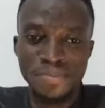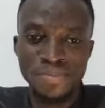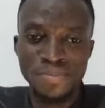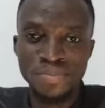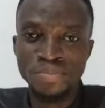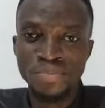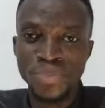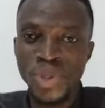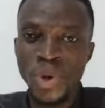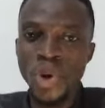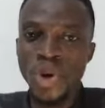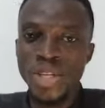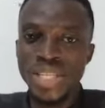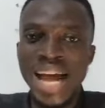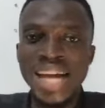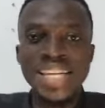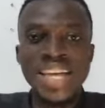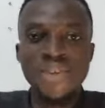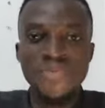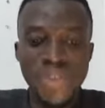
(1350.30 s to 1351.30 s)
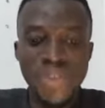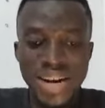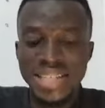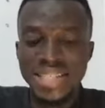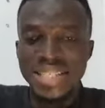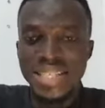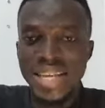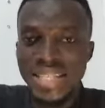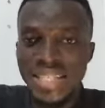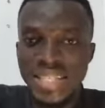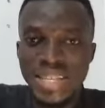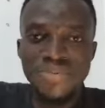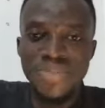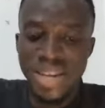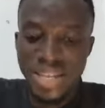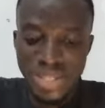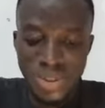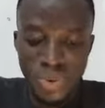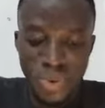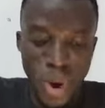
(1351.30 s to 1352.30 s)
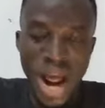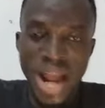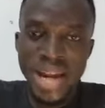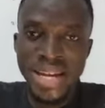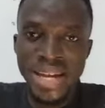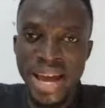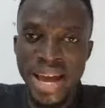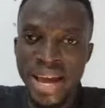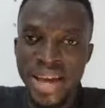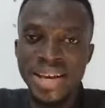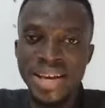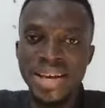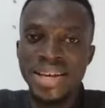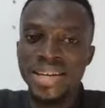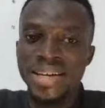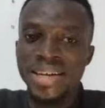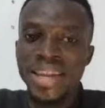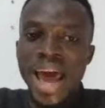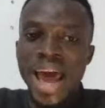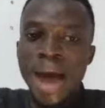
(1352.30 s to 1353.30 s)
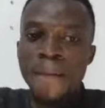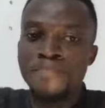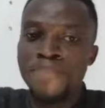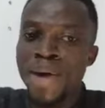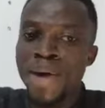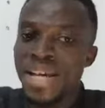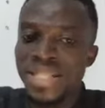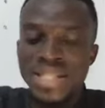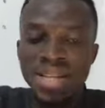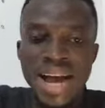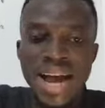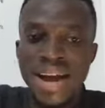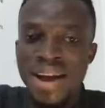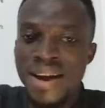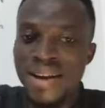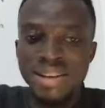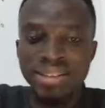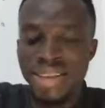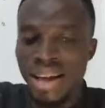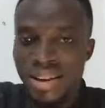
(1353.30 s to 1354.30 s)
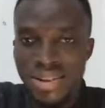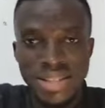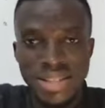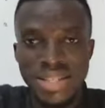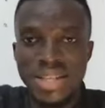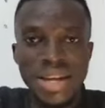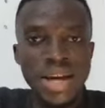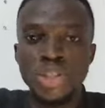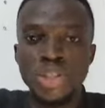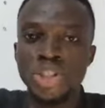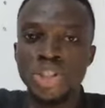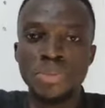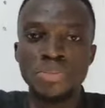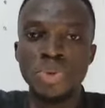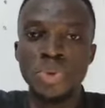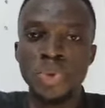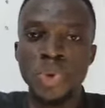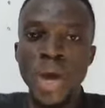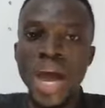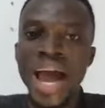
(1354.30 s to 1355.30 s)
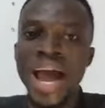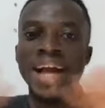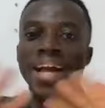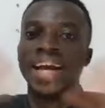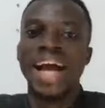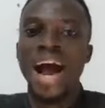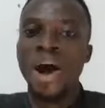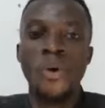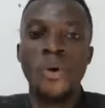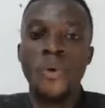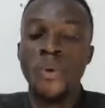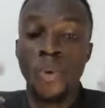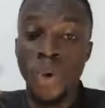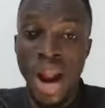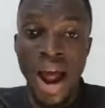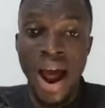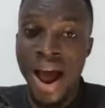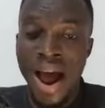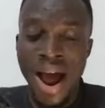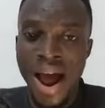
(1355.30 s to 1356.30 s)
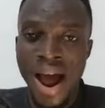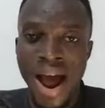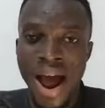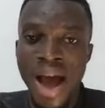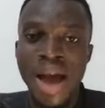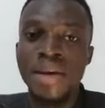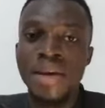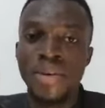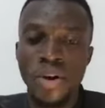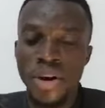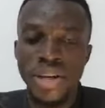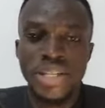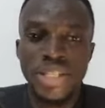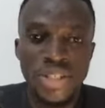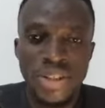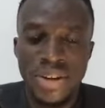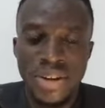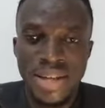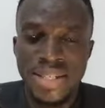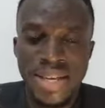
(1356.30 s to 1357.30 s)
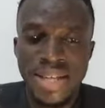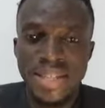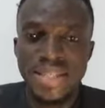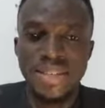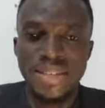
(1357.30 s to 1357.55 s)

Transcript: Because are there any assertiveness required there? The personal characteristics and attributes, and because he's not assertive.